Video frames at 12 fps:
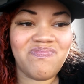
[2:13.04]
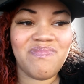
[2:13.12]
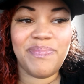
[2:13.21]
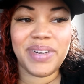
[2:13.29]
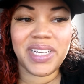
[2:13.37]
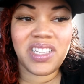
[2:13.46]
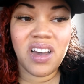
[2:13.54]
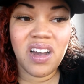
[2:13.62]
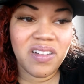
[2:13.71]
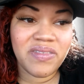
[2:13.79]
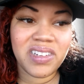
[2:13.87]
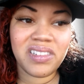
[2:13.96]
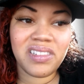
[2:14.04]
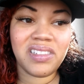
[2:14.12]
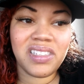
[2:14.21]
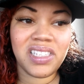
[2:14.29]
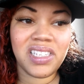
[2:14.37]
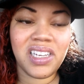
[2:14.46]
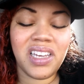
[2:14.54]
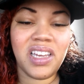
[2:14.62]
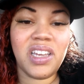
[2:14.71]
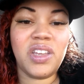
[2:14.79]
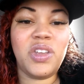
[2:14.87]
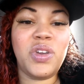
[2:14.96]
But Tara,
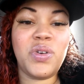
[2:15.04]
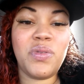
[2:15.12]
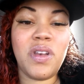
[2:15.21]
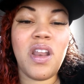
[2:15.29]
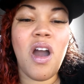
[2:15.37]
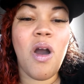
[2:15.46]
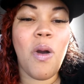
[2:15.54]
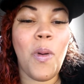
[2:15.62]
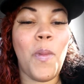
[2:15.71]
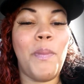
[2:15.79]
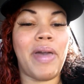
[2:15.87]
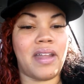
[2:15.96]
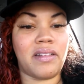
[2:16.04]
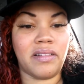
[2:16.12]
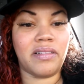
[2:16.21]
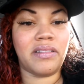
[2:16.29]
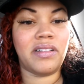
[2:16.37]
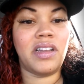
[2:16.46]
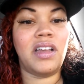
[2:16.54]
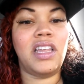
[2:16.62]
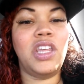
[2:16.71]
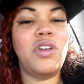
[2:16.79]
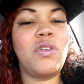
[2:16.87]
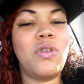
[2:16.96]
you know better.
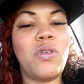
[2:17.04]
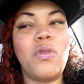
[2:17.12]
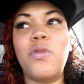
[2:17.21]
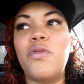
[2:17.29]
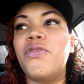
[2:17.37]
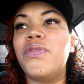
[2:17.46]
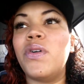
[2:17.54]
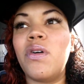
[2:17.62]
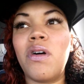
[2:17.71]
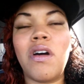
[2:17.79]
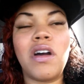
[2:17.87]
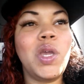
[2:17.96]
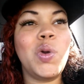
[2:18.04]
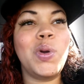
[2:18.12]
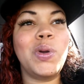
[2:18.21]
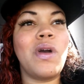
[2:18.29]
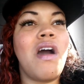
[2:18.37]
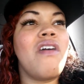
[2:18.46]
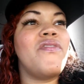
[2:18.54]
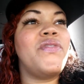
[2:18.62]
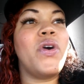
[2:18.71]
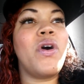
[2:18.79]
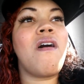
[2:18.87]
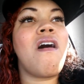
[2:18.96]
You
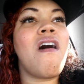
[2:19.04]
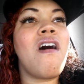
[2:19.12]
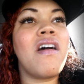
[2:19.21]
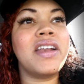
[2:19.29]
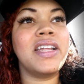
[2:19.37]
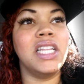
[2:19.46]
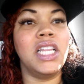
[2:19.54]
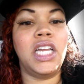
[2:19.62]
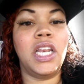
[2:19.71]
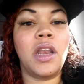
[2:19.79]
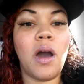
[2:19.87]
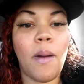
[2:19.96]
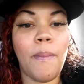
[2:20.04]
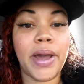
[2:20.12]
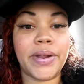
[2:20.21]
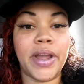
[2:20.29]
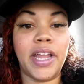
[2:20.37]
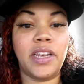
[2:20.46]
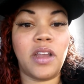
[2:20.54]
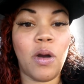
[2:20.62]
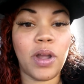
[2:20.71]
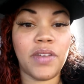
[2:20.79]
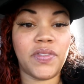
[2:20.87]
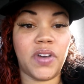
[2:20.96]
full-heartedly know better and
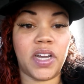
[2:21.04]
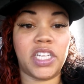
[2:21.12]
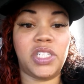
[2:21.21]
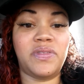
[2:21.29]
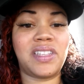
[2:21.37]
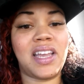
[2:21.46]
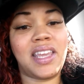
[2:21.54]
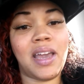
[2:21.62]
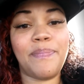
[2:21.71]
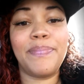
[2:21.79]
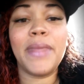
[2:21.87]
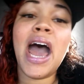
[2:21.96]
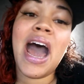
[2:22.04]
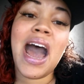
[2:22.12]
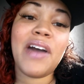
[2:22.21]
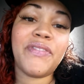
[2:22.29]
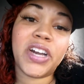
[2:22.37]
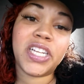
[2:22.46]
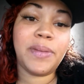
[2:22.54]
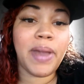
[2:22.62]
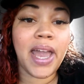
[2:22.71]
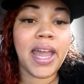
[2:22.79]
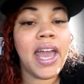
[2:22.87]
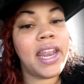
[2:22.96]
don't give a fuck. Because she was like, yep, I fucked you,
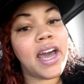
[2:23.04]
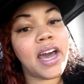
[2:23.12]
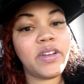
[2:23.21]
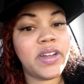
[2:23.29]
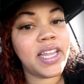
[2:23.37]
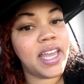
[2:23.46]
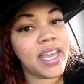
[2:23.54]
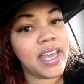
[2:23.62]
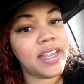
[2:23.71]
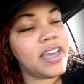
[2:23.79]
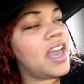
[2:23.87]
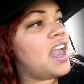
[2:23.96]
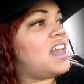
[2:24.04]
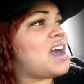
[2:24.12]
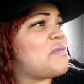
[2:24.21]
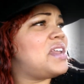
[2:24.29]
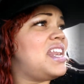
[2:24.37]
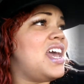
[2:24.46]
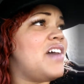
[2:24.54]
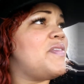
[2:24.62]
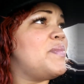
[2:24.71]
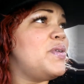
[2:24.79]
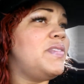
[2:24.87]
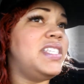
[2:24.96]
man, and I'll do it again. And I would have
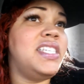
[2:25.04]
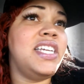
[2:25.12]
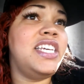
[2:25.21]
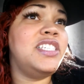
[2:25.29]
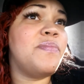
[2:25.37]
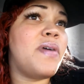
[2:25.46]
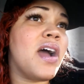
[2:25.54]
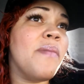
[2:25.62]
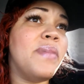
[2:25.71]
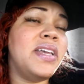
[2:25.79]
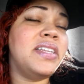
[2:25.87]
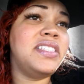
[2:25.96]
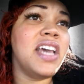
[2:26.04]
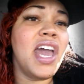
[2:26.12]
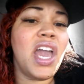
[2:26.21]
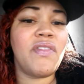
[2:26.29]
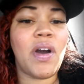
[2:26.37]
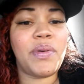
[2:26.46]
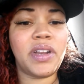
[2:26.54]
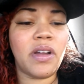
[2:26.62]
never moved into these apartments if I would have